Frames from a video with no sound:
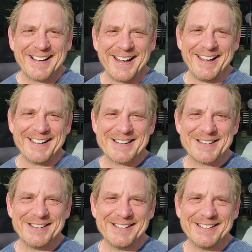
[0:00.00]

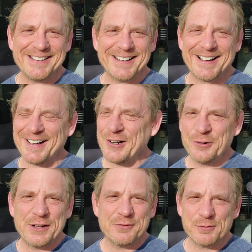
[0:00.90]
And I
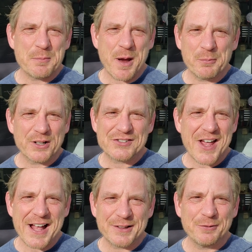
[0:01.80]
don't even remember
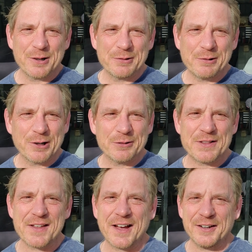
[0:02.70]
exactly where we were
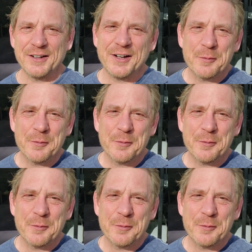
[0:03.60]
with that.